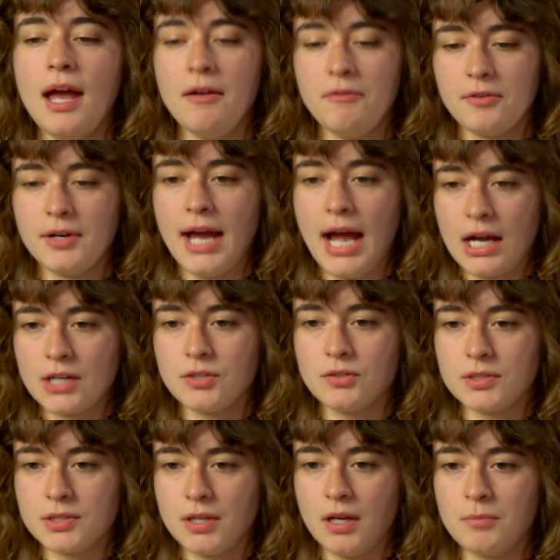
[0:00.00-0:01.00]
every actor
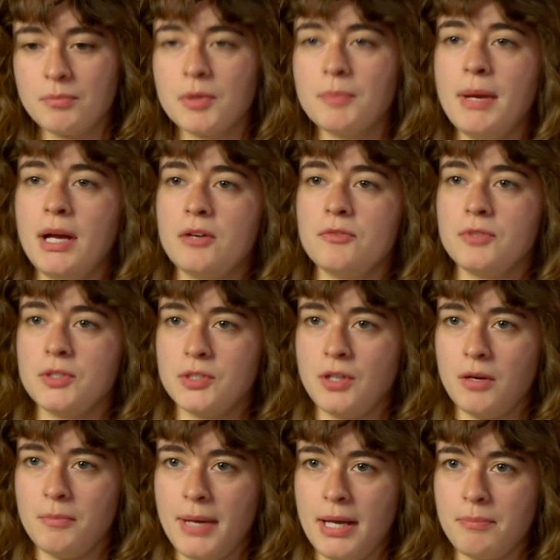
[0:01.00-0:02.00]
is unprepared for
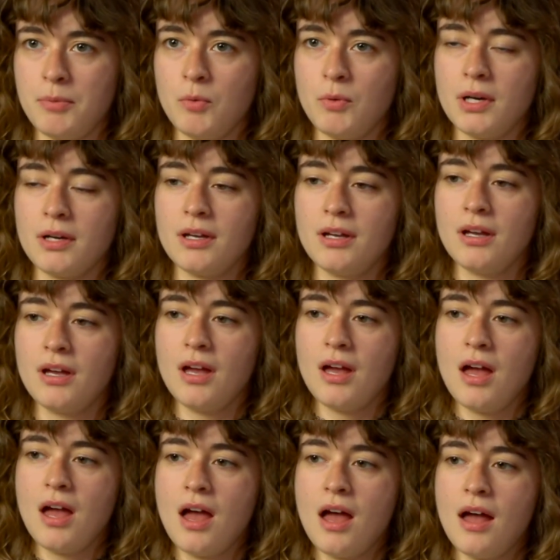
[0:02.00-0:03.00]
start paperwork.
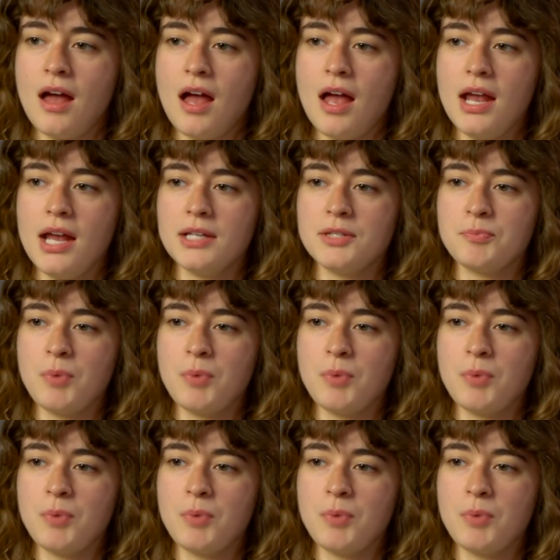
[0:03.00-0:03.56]
It's